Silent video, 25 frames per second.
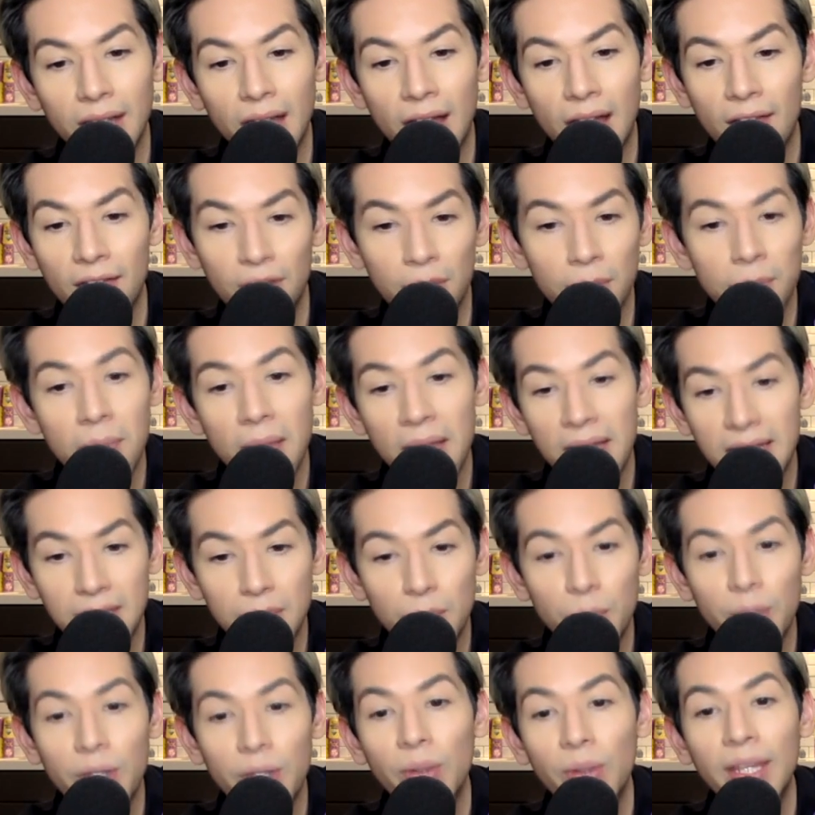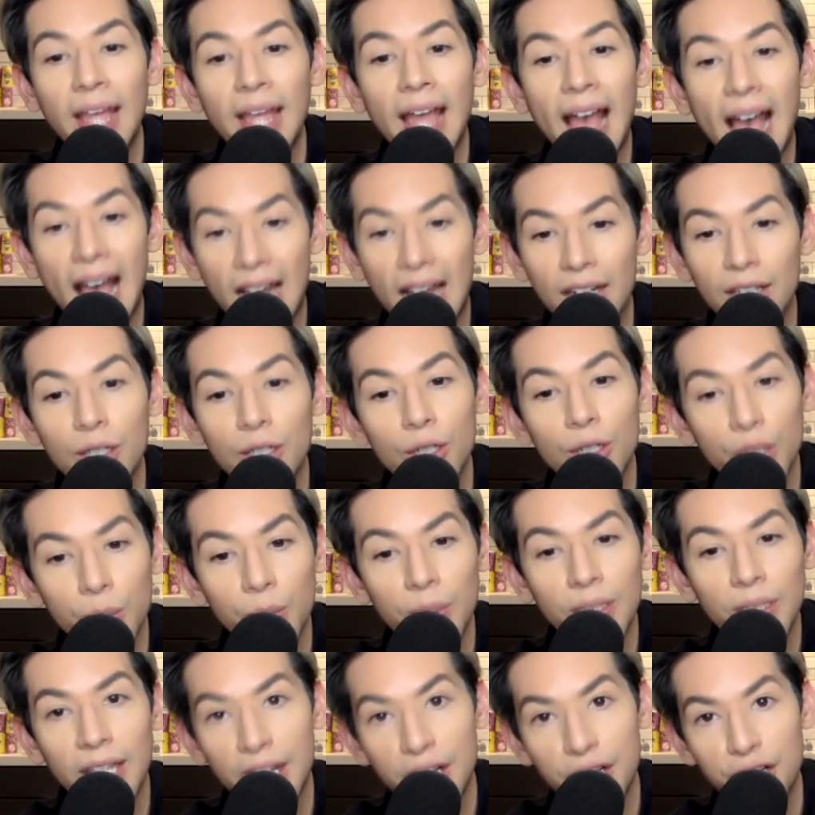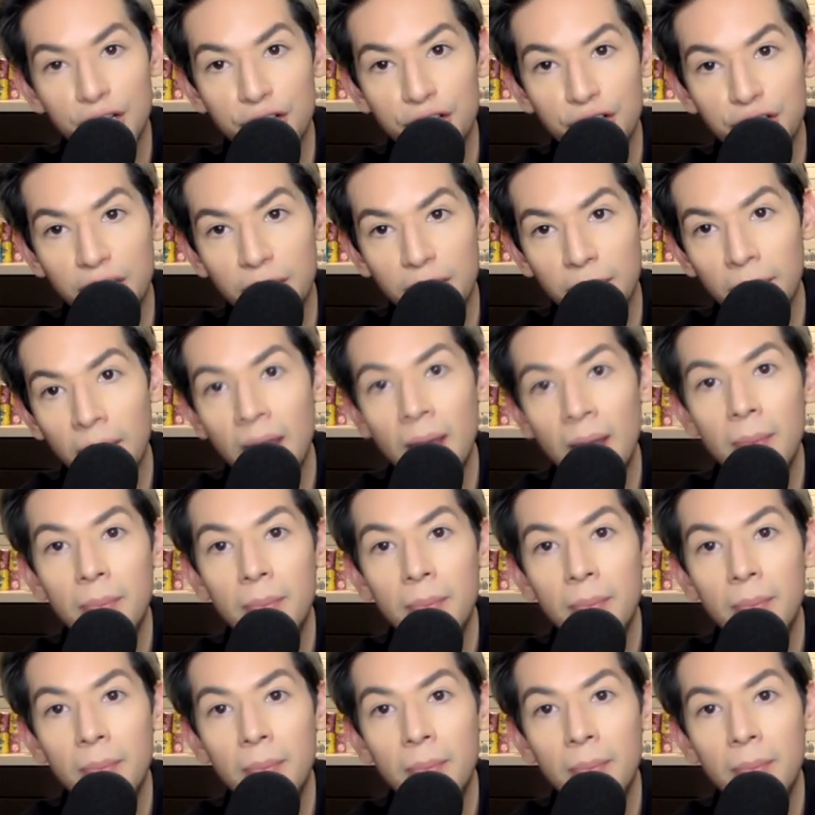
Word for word: ever meant we only had a good relationship